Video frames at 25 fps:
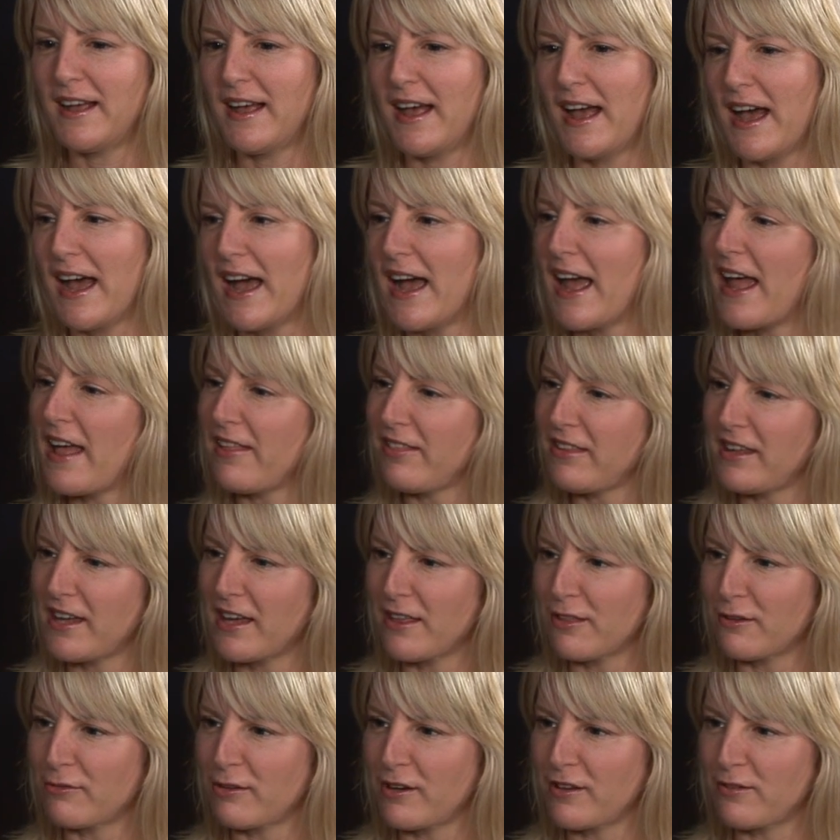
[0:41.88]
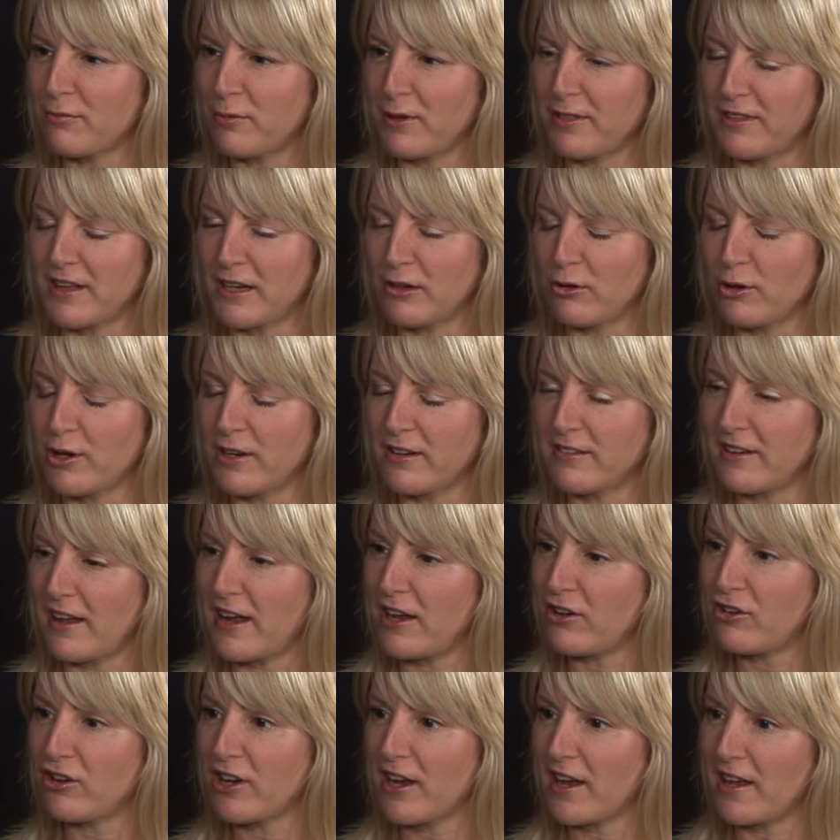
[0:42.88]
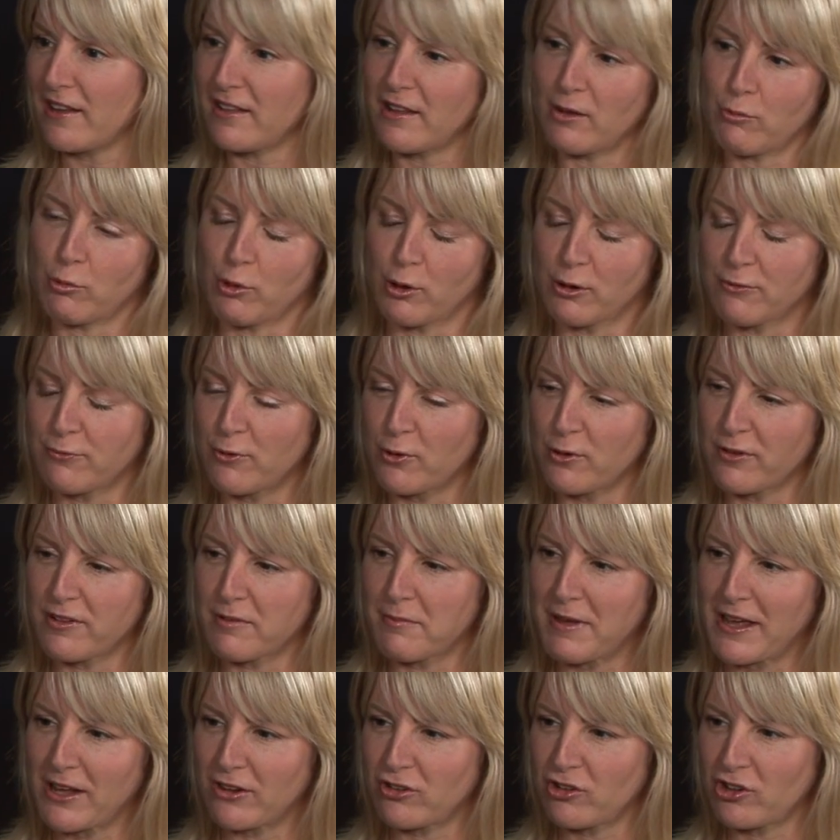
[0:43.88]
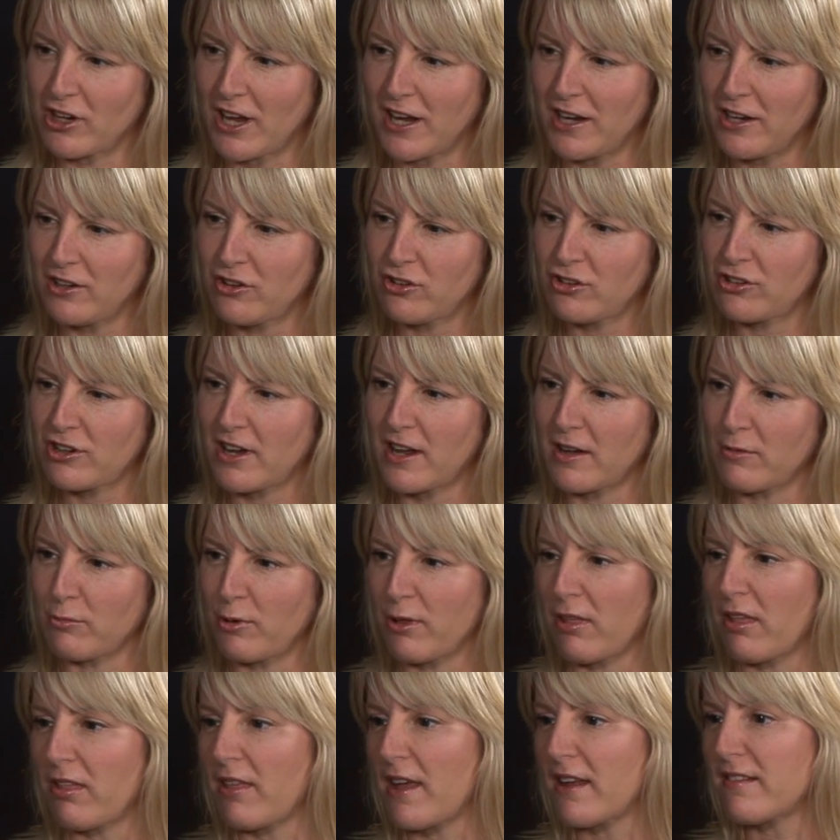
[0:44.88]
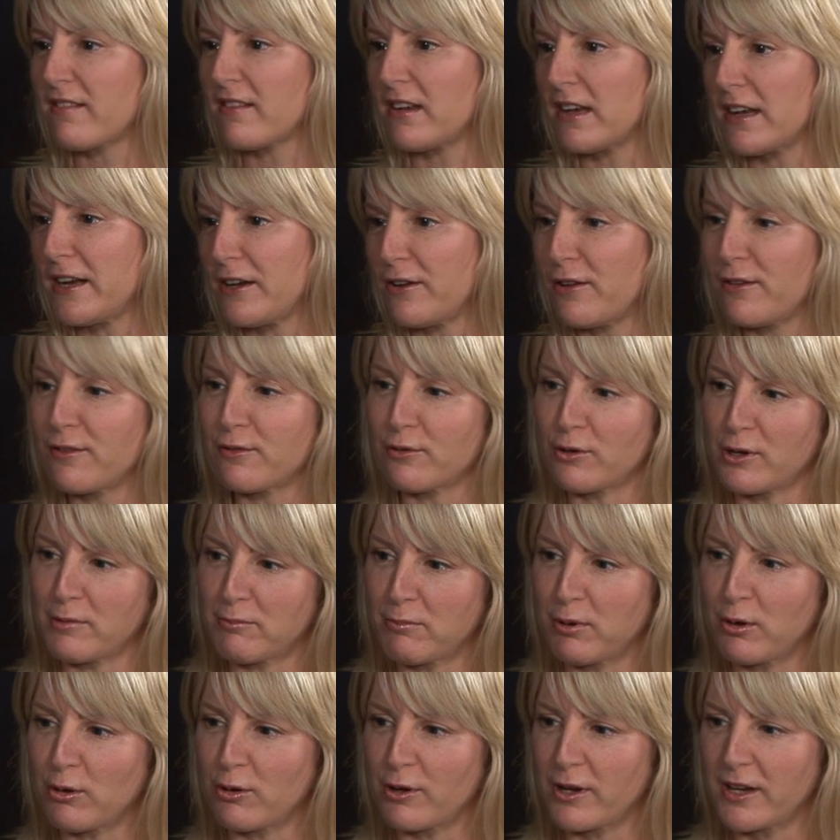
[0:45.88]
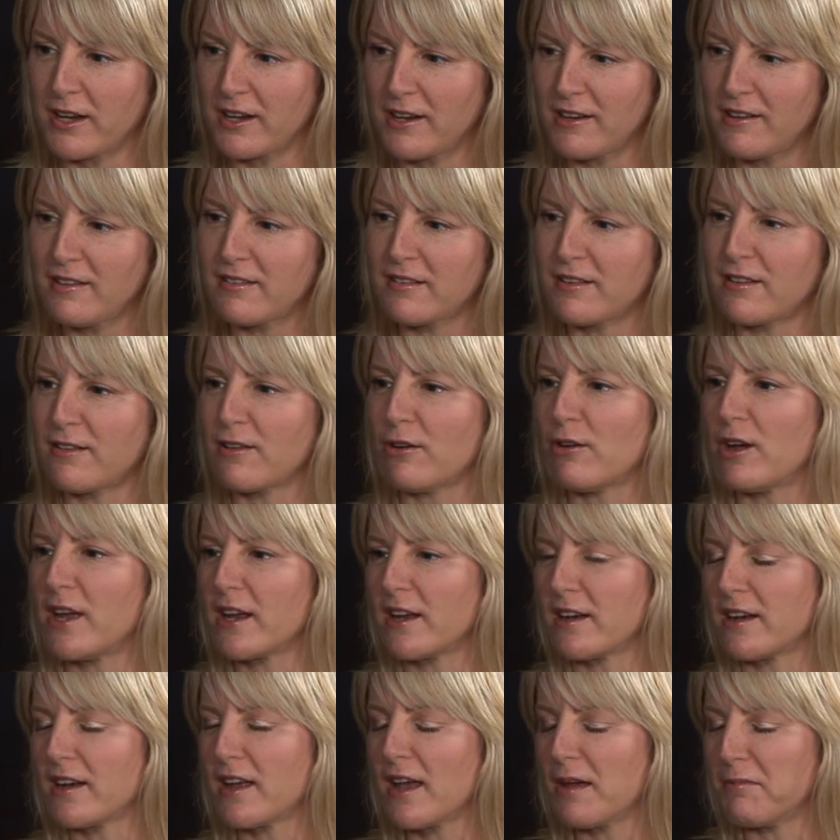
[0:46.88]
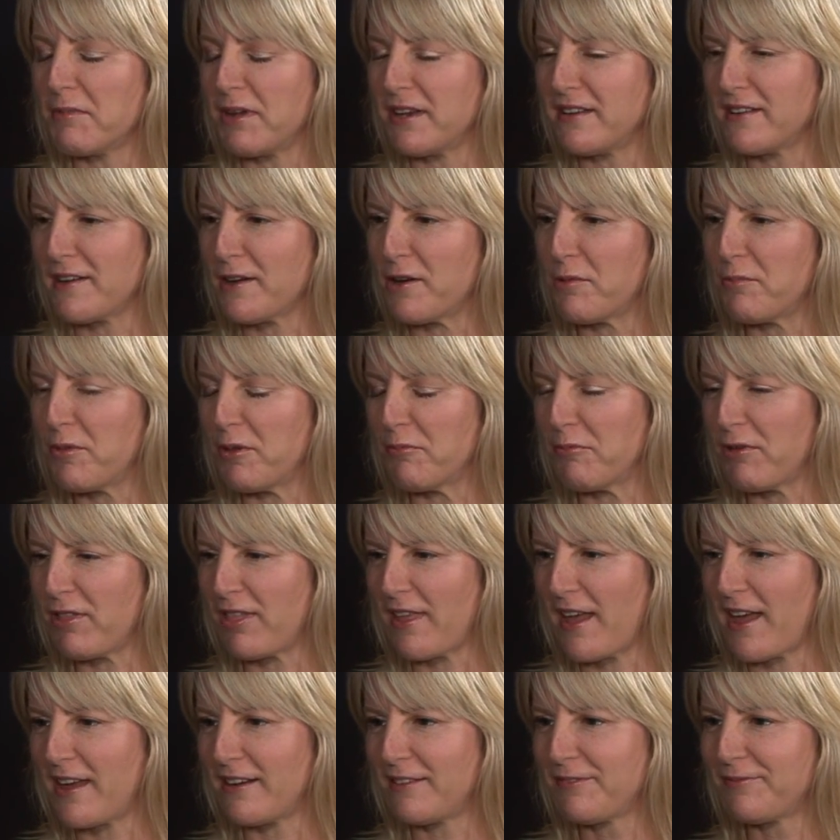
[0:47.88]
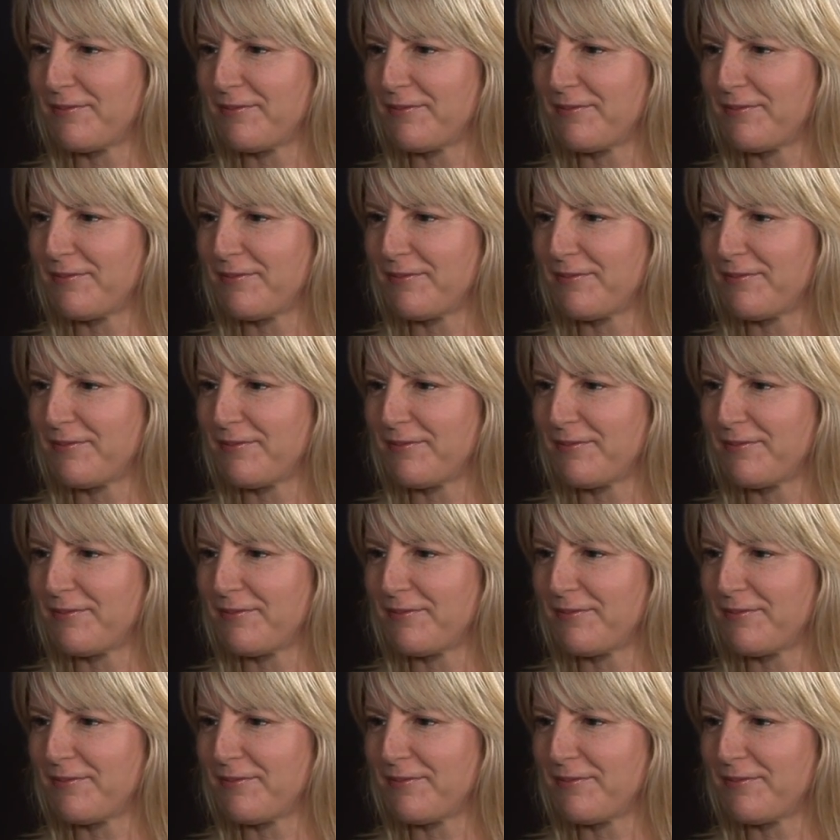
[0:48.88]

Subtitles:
And the other is when they're looking to educate their workforce about change, whether that's leaders or employees, so I can come in to help them with that.